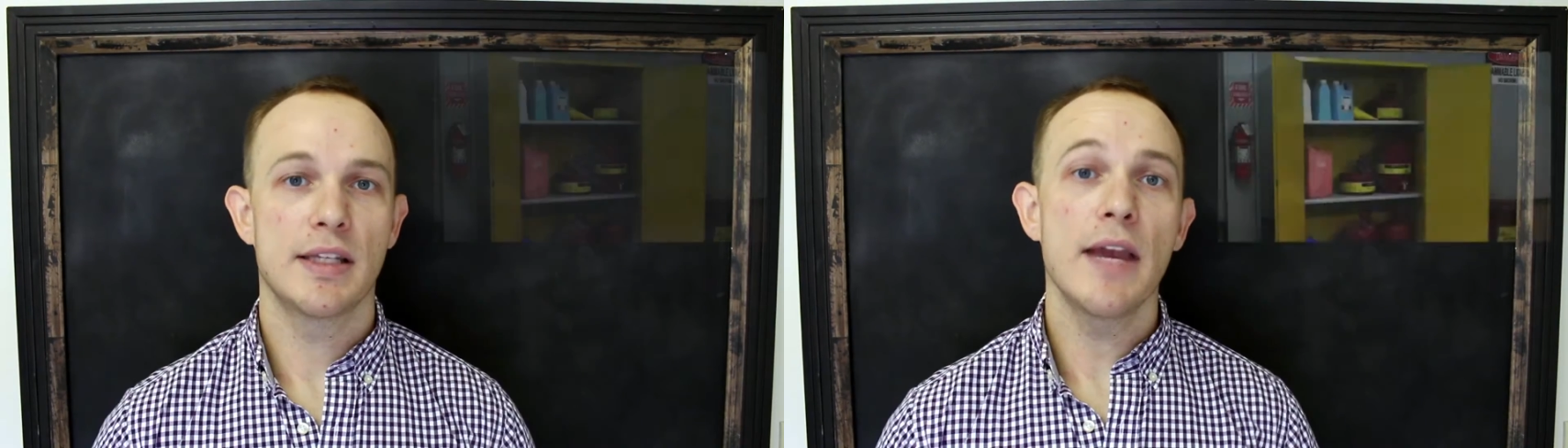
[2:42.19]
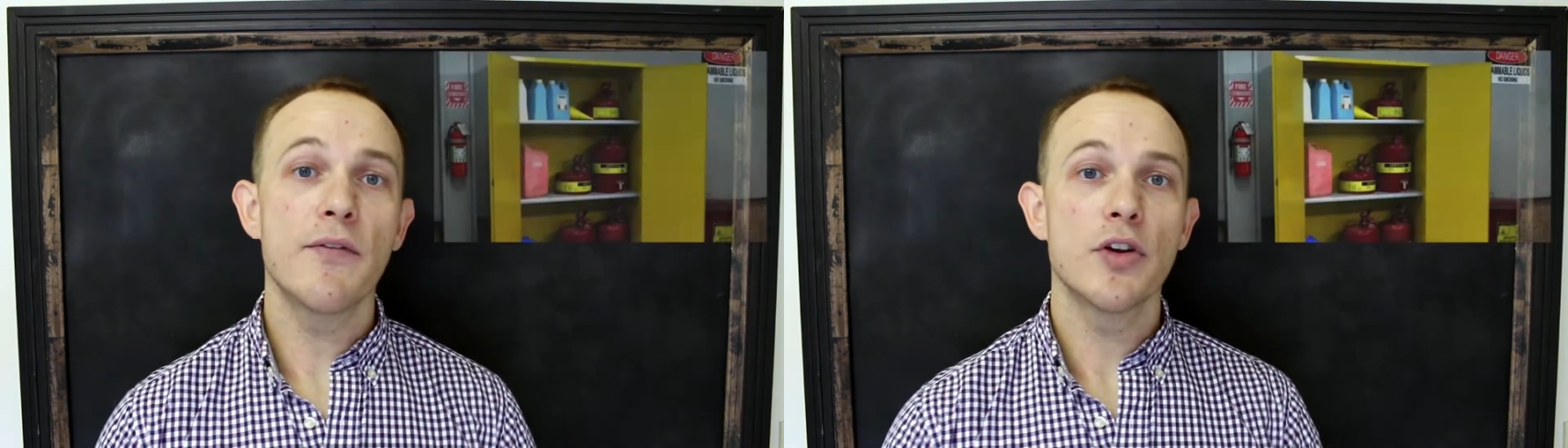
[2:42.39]

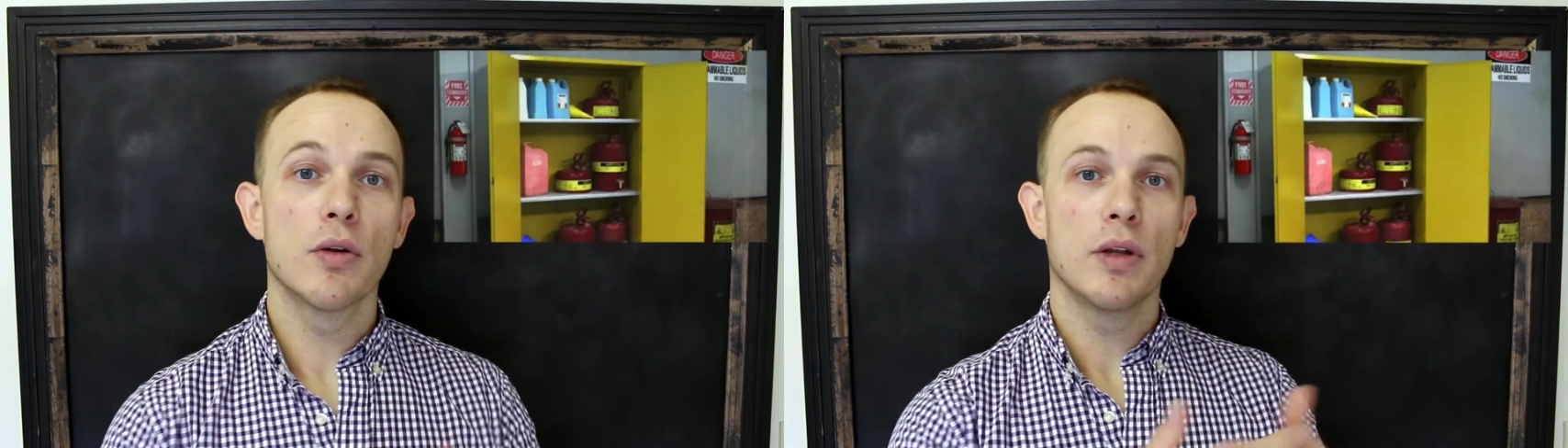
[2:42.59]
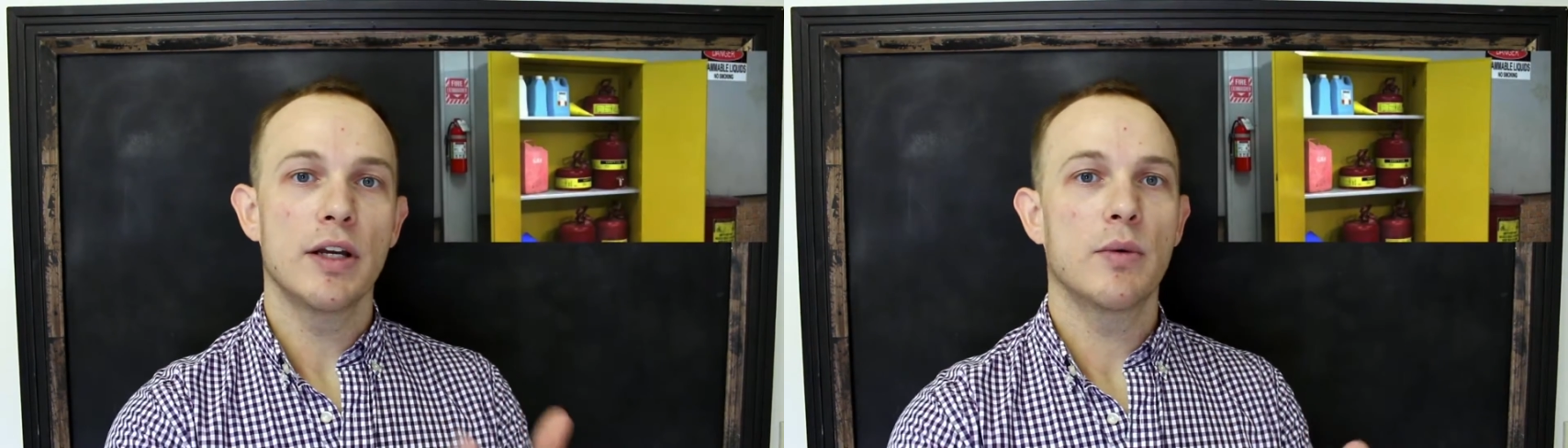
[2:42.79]
Same for
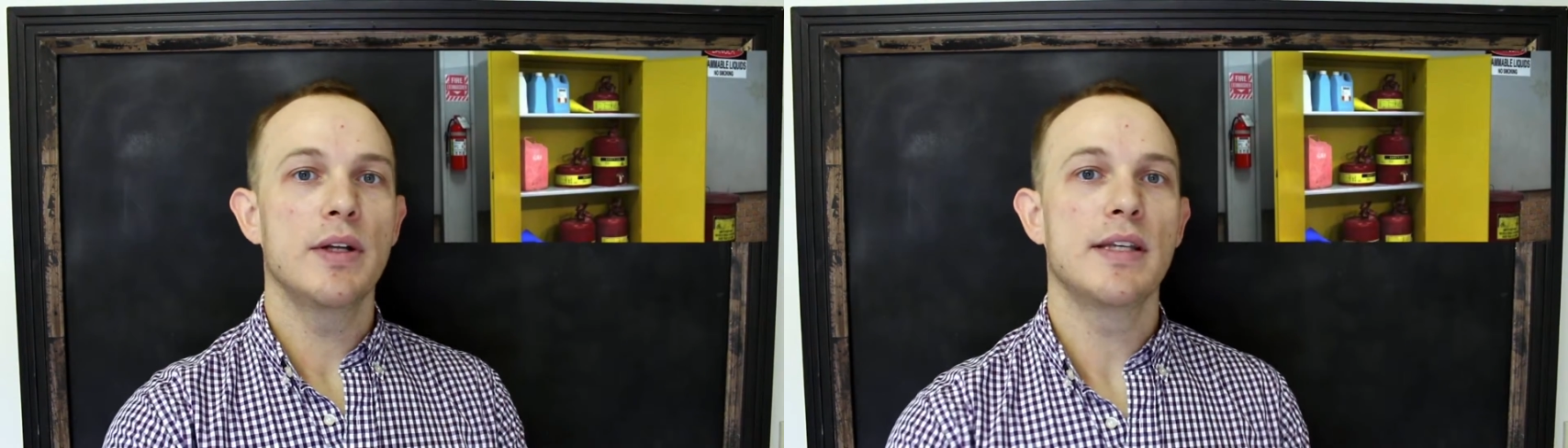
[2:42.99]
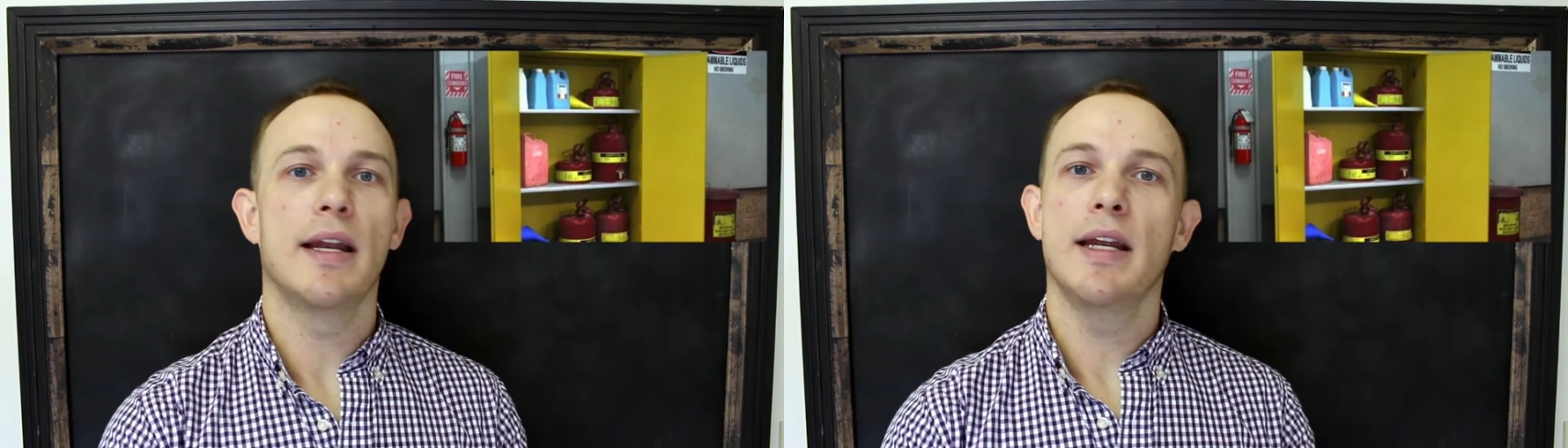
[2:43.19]
your
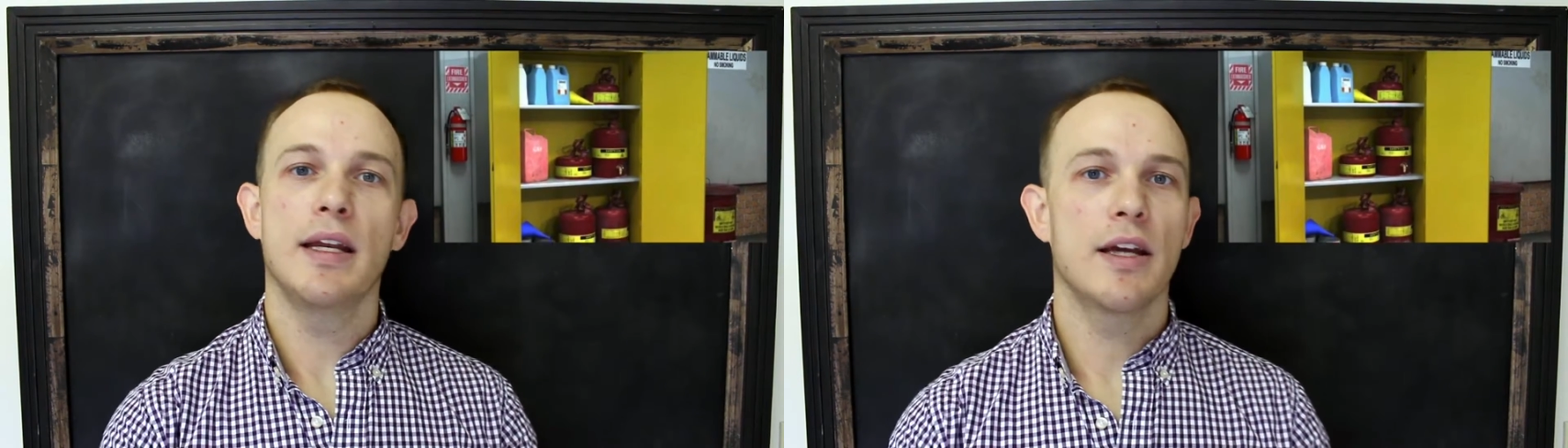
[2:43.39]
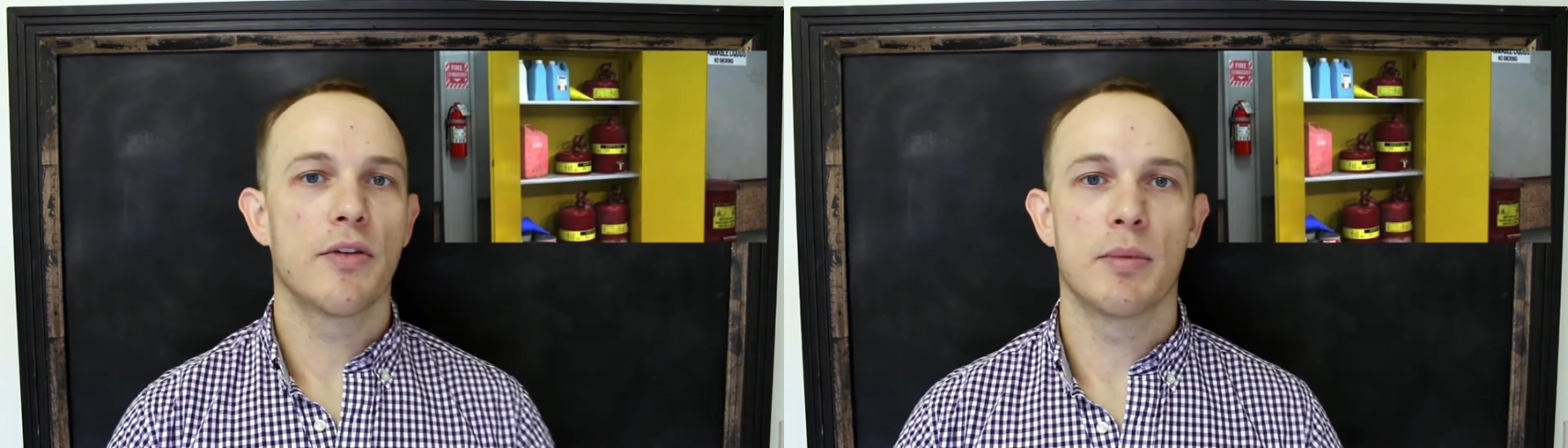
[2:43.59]
liquids and
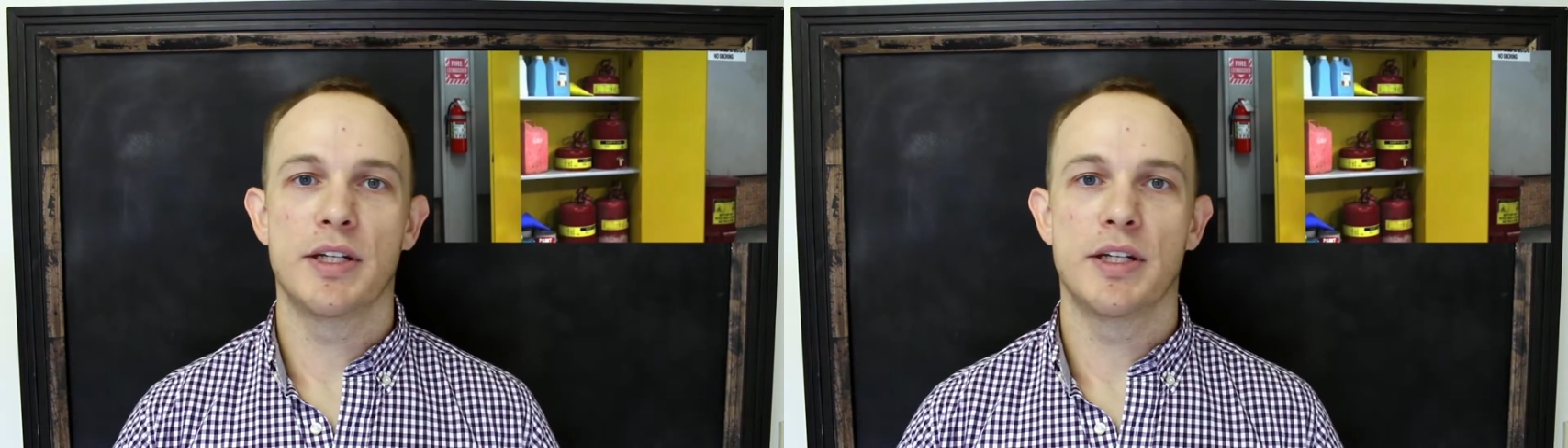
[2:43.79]
any other